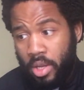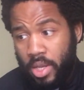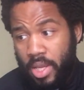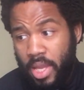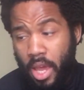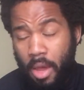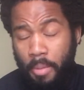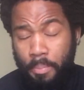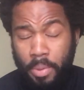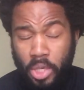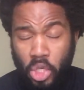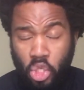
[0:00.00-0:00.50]

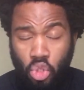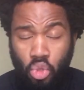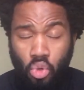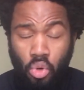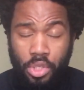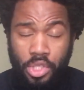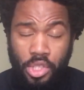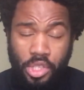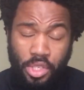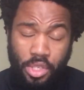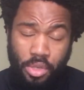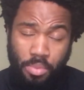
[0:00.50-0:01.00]
yeah, be sure
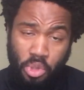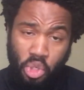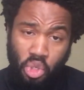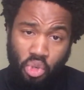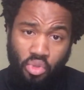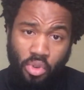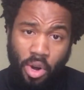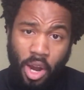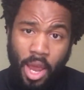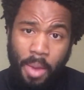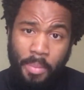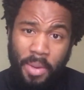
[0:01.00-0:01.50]
to
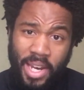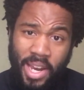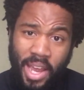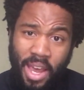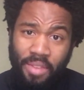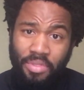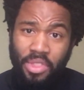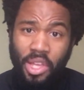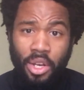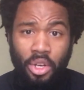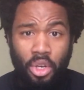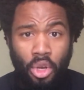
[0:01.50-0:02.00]
subscribe and
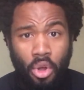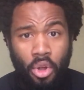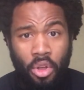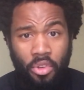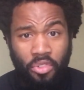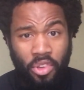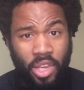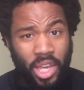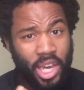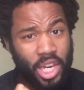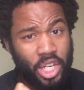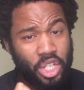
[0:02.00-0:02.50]
have that
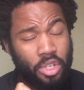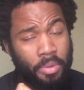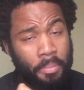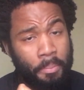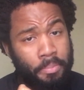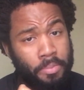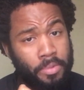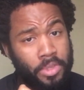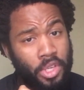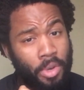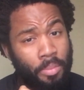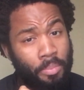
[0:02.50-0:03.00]
notification
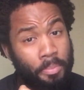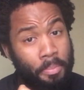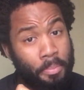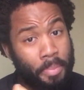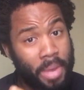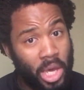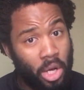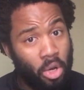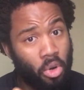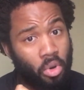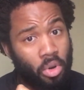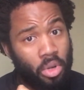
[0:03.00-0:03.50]

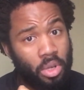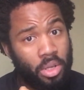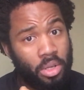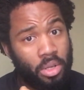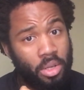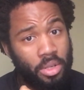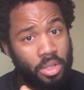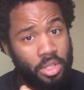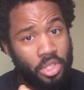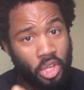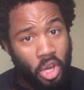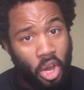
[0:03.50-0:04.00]
bell
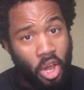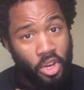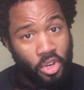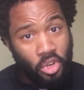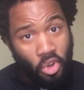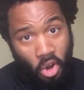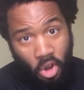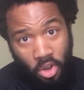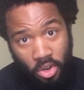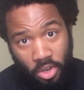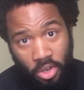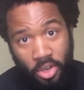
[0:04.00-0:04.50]
turned
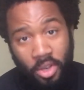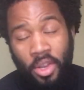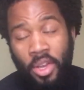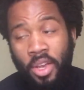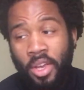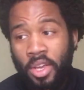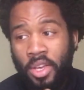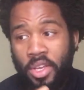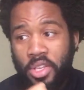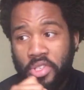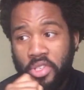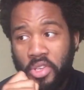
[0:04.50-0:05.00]
on
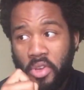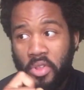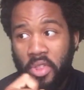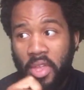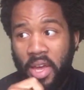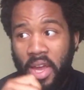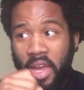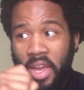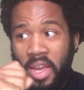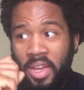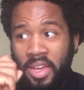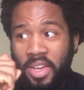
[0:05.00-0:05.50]
so
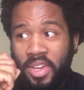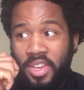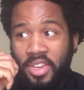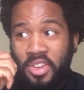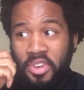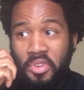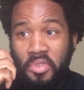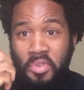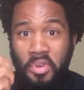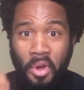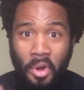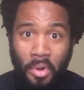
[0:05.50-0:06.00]
that
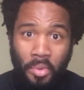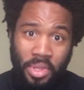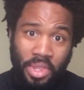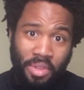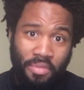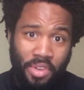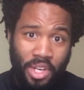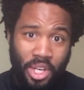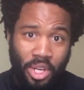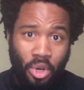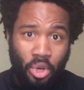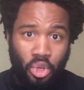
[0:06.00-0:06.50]
you know when the
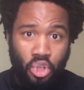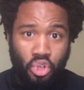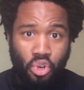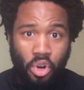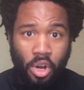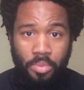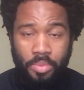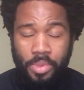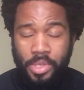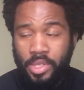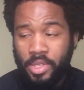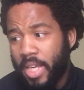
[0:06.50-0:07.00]
video
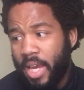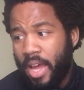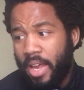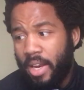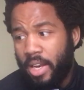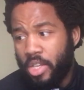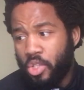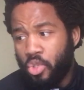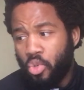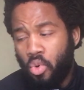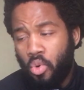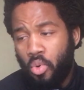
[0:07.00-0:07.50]
drops.
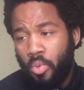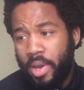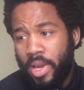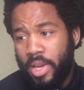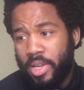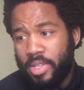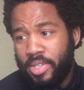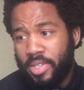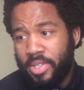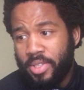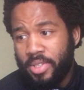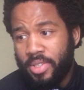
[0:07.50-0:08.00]
And as
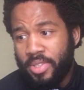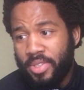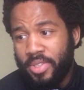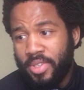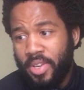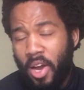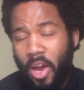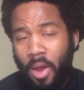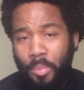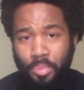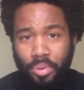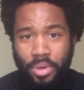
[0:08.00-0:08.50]
always,
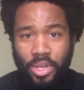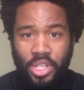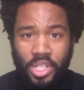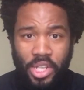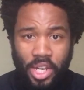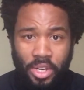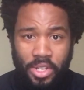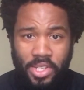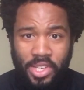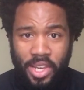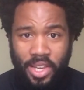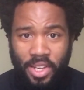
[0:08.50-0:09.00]
I
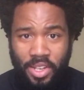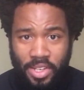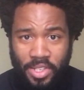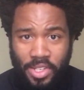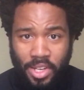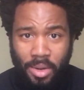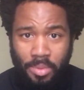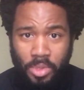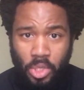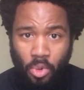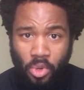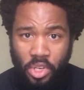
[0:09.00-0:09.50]
appreciate you taking the
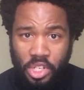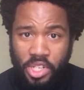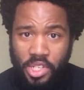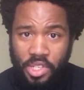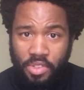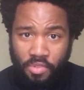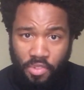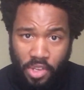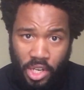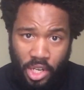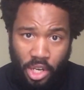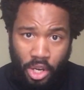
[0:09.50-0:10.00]
time to watch
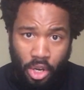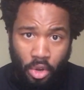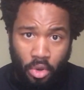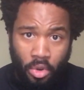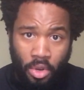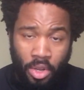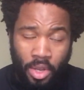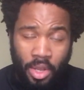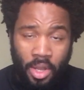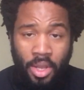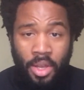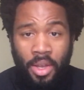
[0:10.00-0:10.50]
this video.
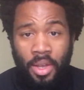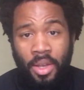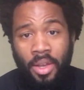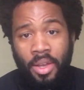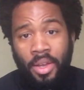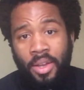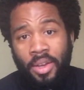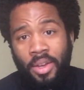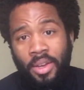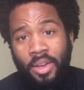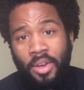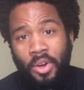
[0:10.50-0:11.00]

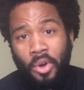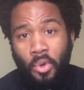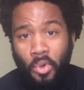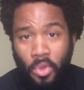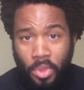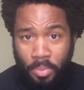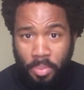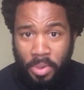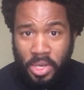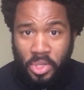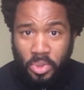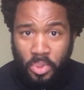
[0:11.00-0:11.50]
All
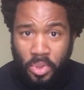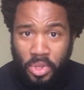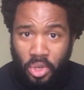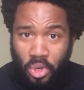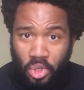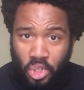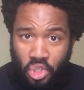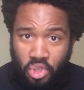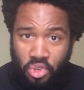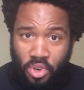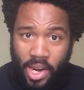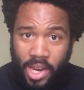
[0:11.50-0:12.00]
the best with
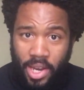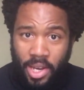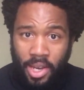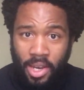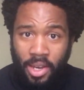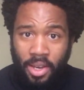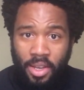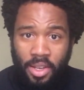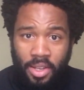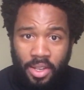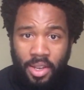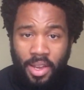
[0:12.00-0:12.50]
your
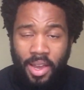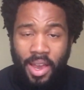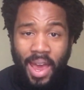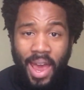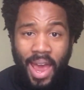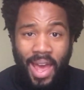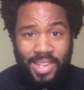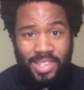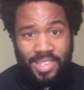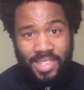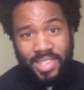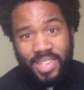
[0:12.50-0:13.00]
training,
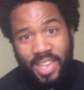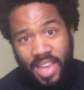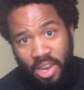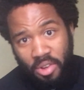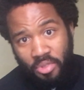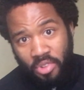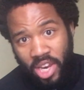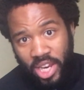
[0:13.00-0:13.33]
and stay